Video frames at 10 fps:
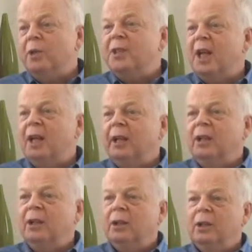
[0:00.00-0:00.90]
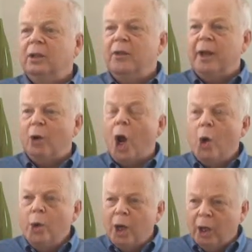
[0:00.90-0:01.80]
was selling their
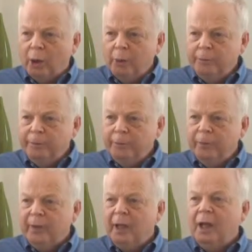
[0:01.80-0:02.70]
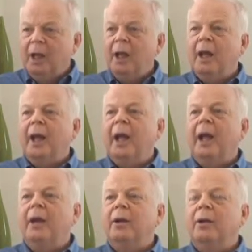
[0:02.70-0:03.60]
own home
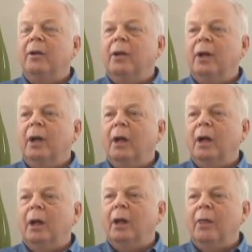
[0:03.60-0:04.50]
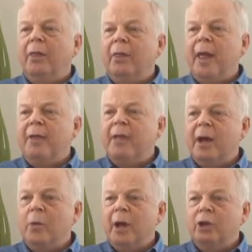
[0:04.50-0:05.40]
and then
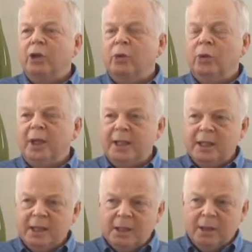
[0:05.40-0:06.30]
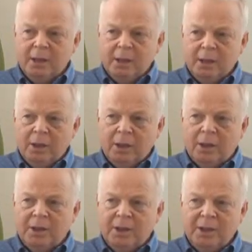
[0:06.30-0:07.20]
they went to list
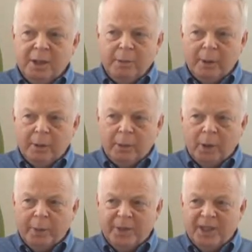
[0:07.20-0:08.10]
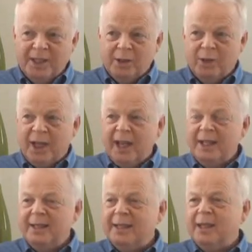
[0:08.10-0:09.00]
a similar property to
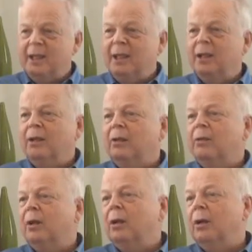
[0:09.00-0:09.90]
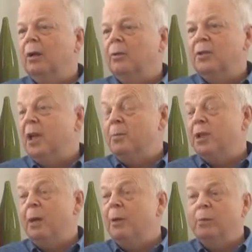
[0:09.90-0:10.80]
theirs in the same
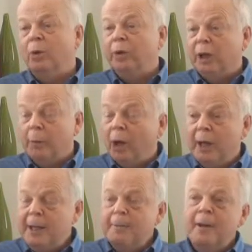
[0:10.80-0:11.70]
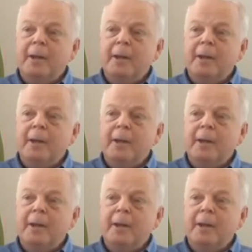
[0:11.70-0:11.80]
suburb or nearby,